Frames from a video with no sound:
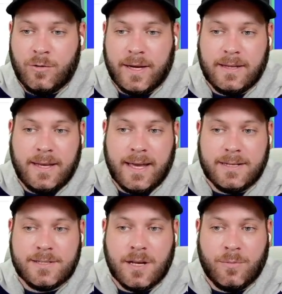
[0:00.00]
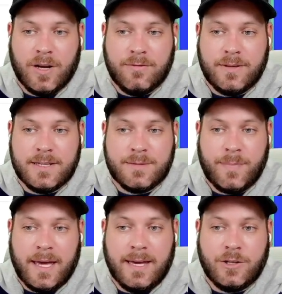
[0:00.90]
quickly get a summary of this
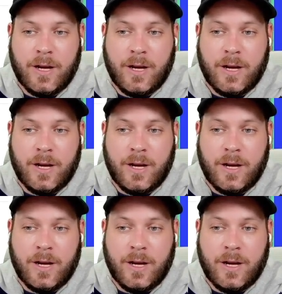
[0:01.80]
page